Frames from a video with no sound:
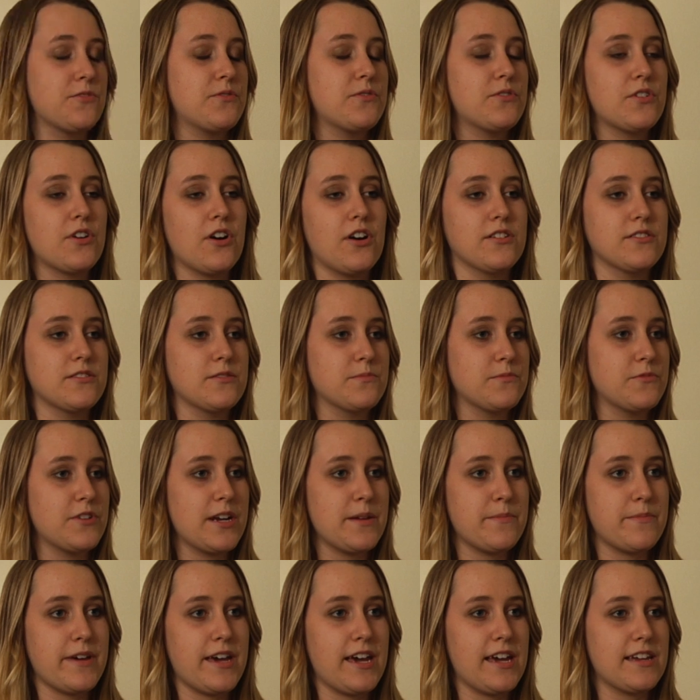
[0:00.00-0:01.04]
called him
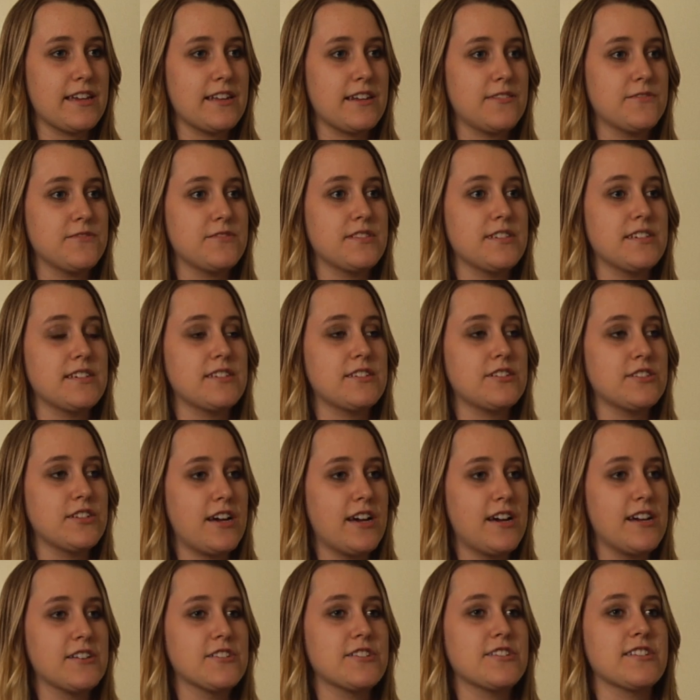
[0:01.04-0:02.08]
right back and I was like,
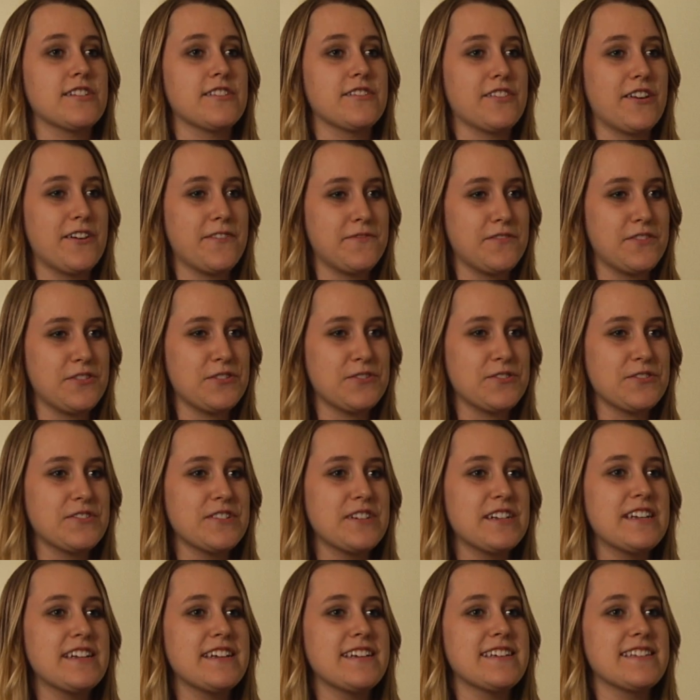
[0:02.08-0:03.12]
Josh, I love you,
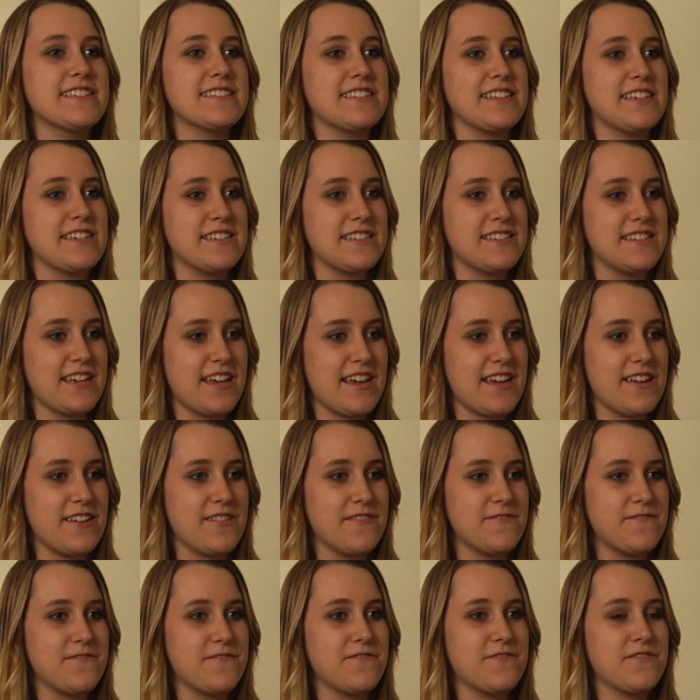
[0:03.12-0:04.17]
stay safe.
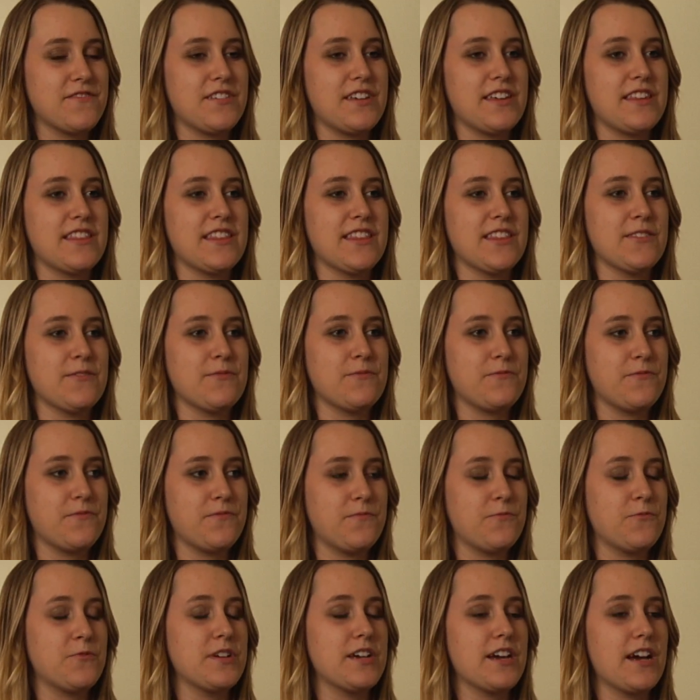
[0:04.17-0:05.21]

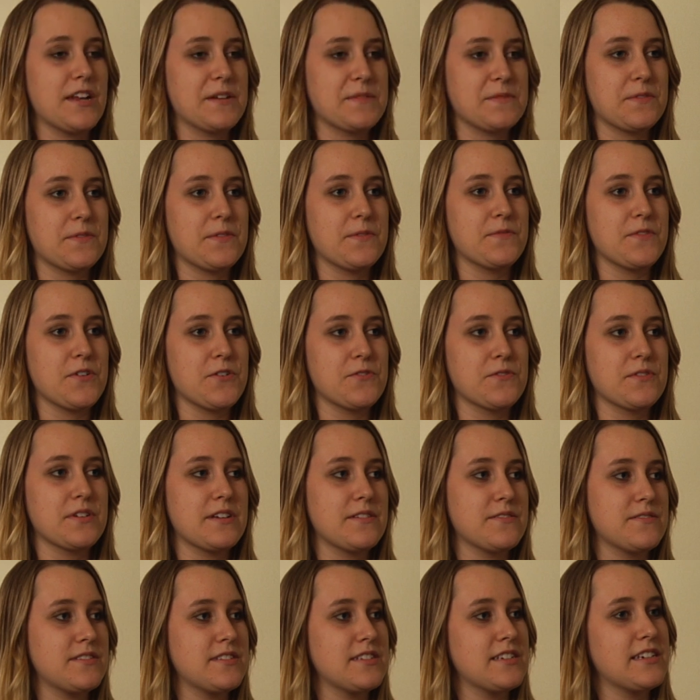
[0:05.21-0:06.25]
And we got off the phone and I
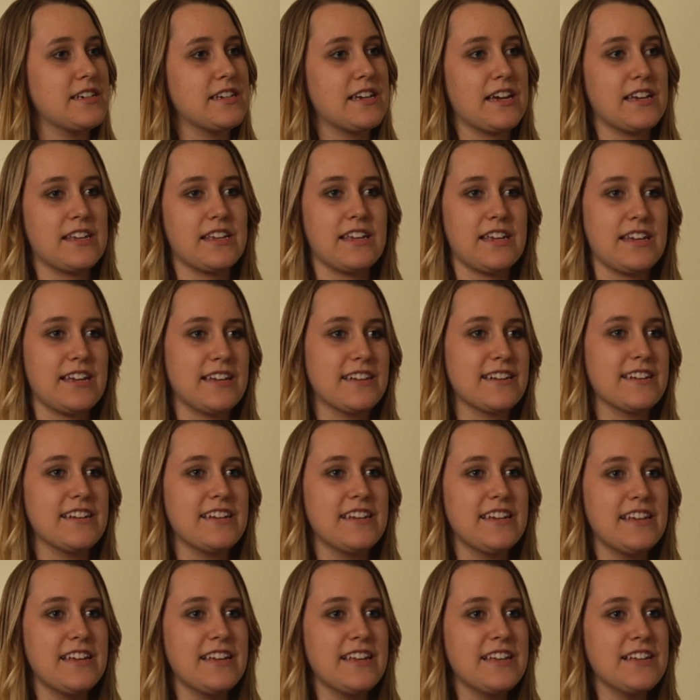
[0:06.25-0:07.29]
was like, I can't
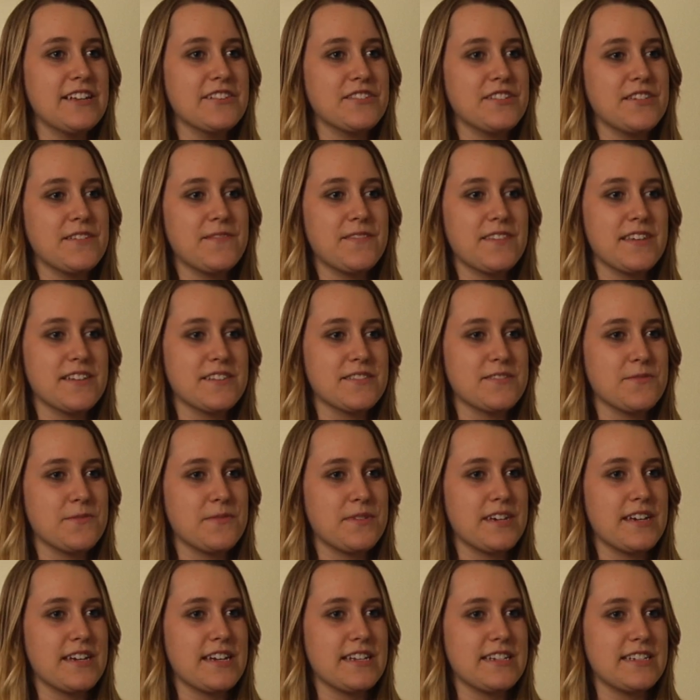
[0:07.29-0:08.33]
leave things the
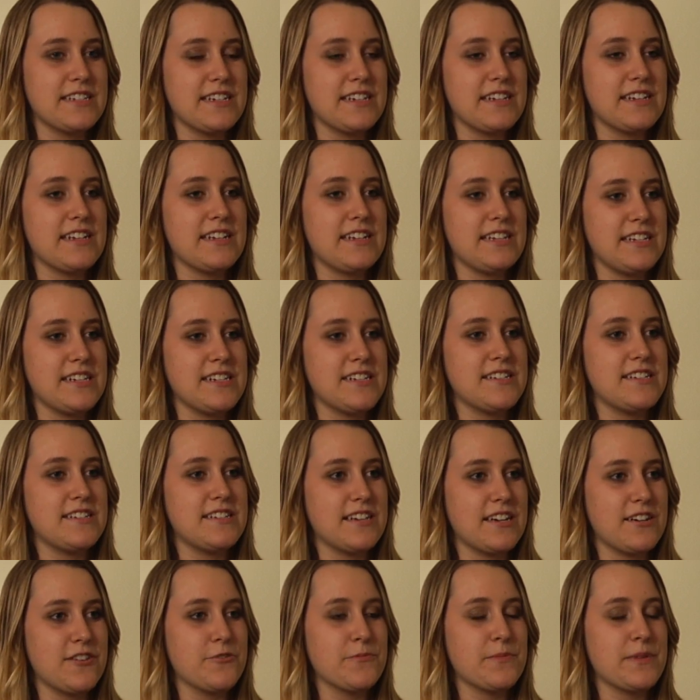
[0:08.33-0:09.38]
way I did. I needed to
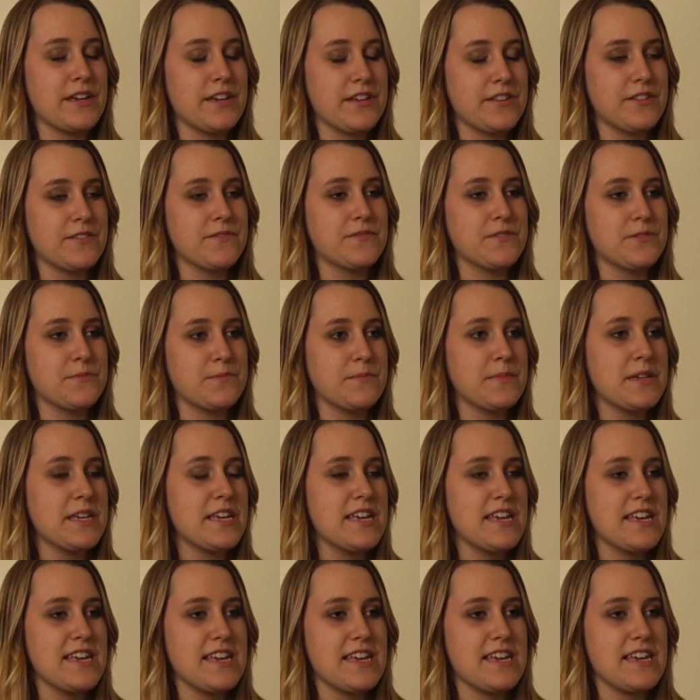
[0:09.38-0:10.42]
tell him I love him.
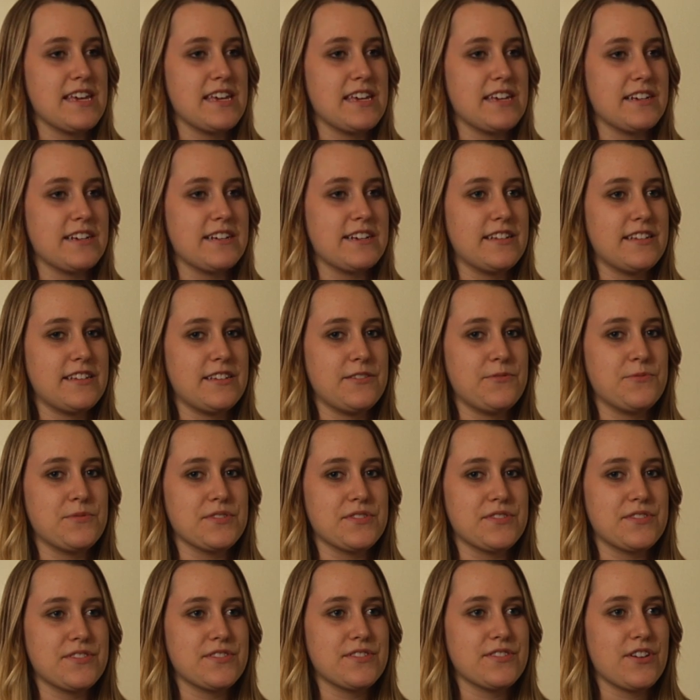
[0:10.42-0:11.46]
And he was
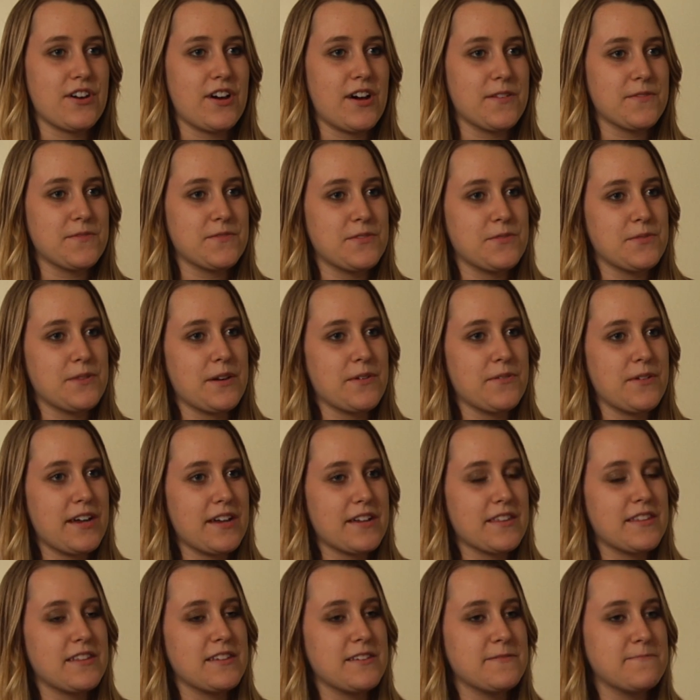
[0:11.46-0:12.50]
off to Iraq
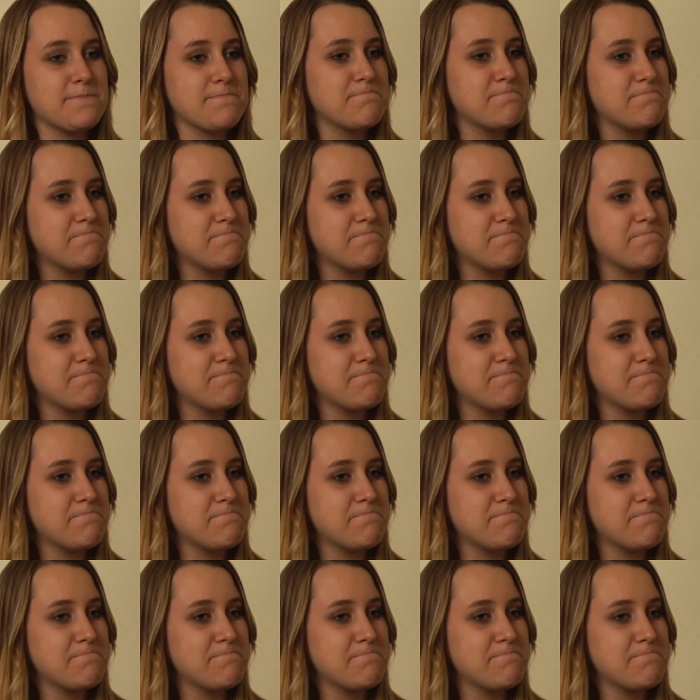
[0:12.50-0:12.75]
then.